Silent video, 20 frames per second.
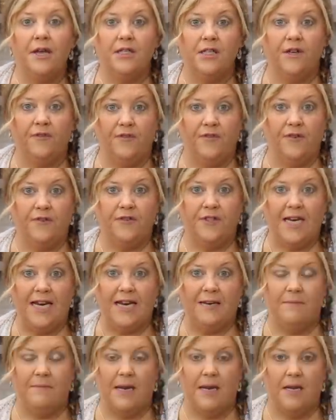to
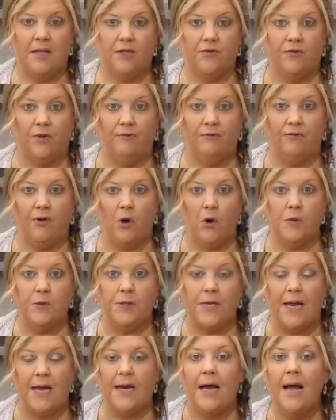fifteen minutes from
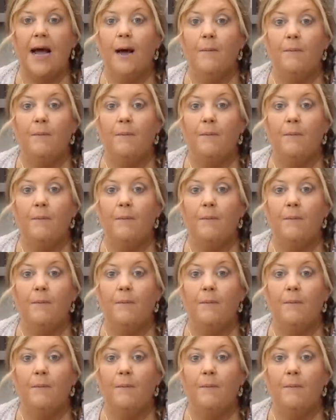frozen,